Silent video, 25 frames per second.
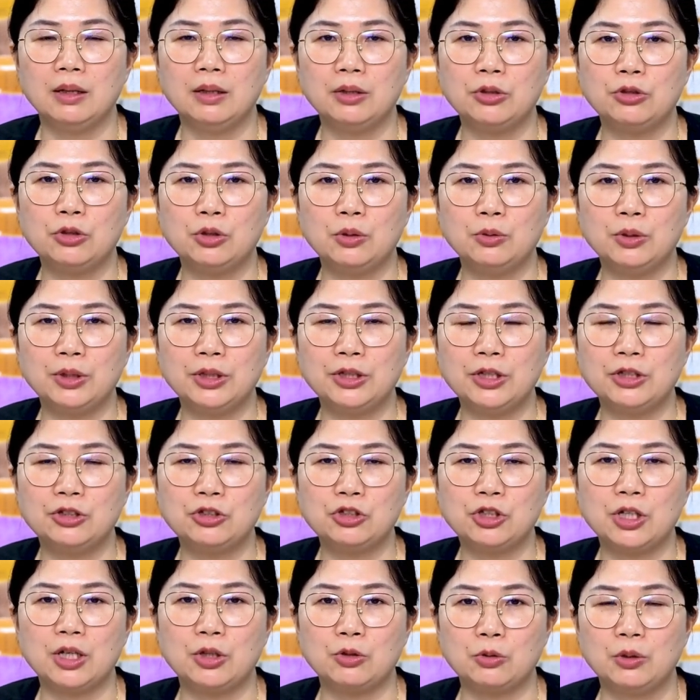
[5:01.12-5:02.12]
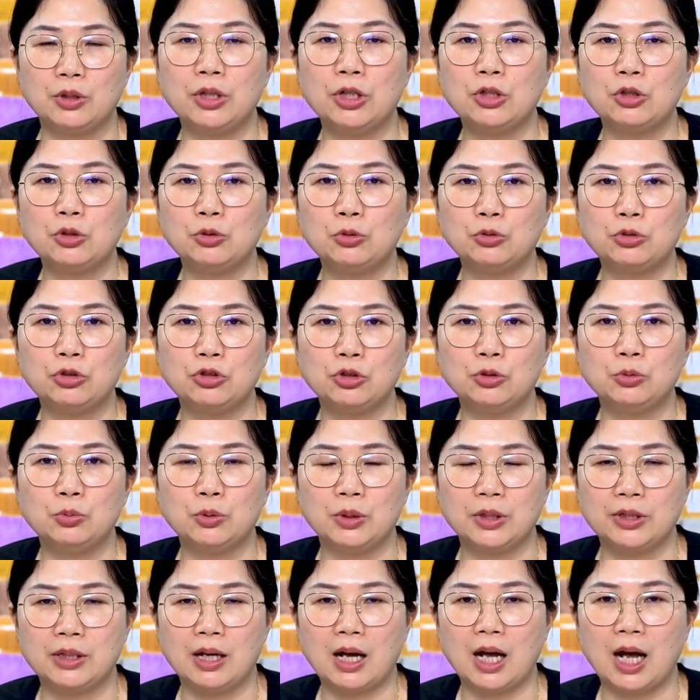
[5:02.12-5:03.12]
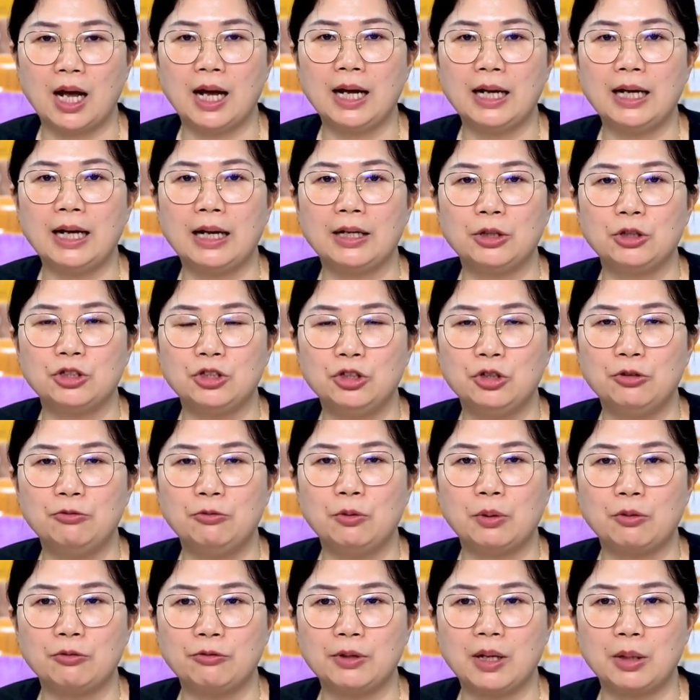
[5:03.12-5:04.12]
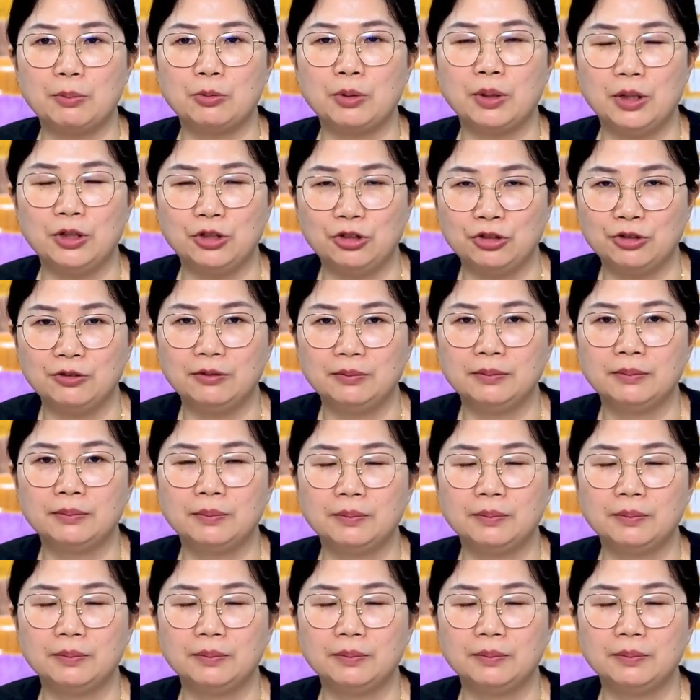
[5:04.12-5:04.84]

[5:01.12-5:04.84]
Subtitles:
so it is generally used with high-end chiffon fabrics.